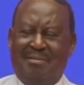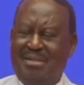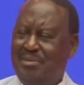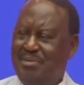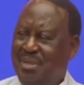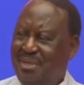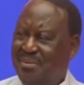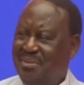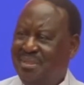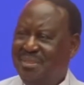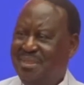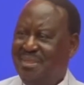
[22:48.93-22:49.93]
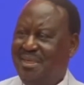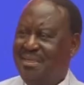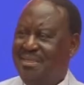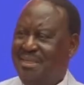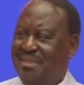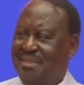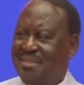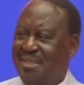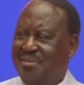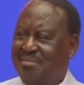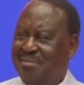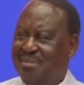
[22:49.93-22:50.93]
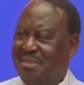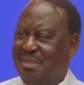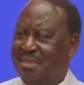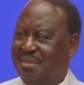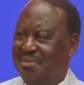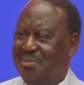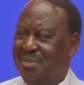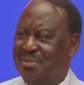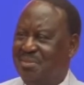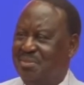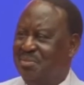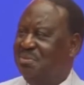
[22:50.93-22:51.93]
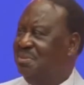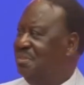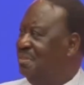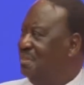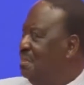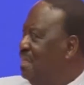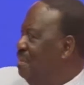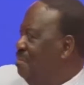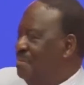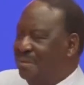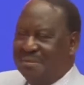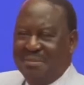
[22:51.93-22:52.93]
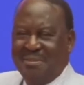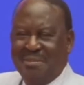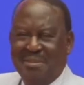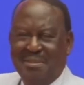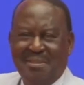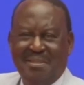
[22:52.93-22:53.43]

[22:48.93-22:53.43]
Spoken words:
And that's why when Adani came here to want to do this airport,